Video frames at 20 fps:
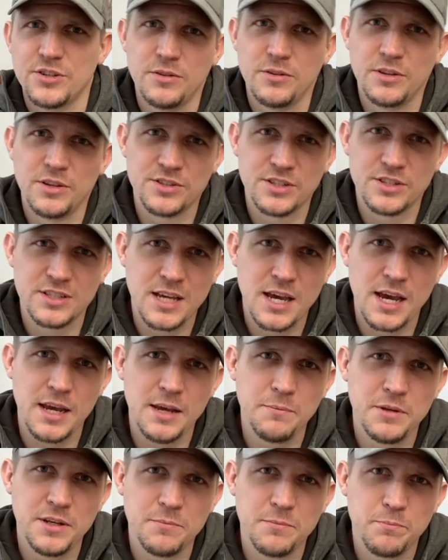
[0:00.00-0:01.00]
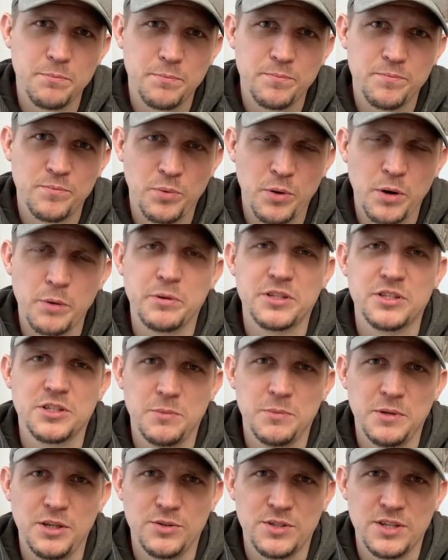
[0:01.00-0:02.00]
There's a time and a purpose to
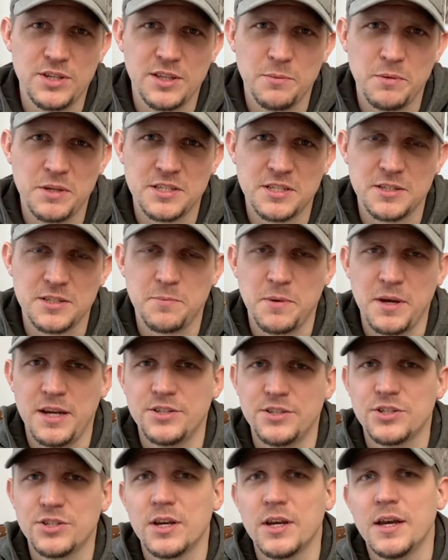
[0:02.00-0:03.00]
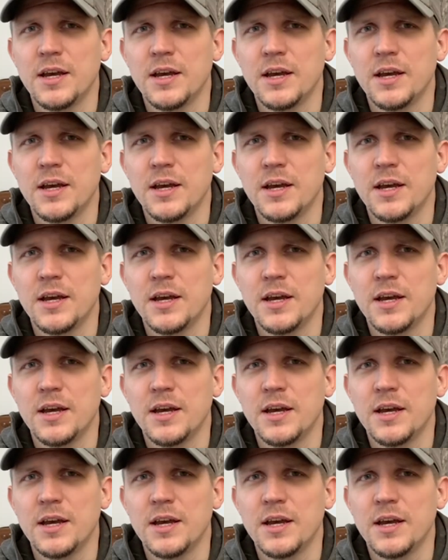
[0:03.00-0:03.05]
be using the business page,